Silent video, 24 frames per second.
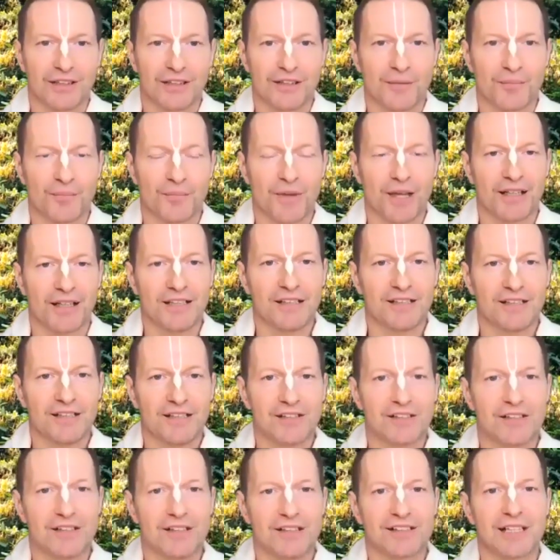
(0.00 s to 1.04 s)
that is the
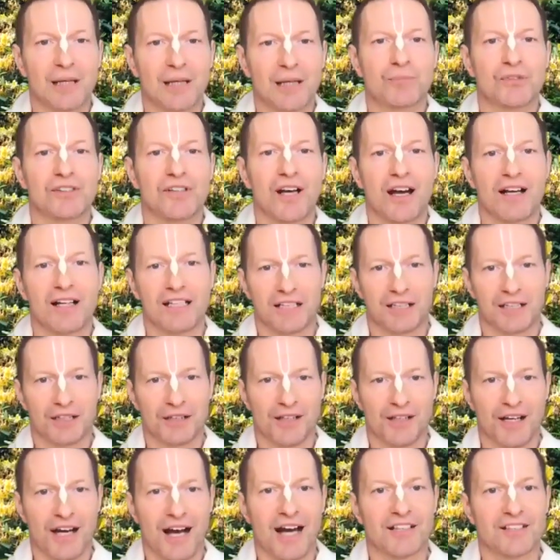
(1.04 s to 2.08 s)
samsaric
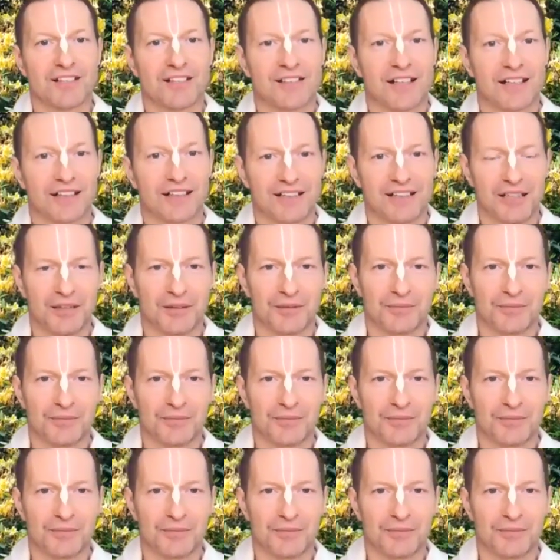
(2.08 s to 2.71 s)
asakti,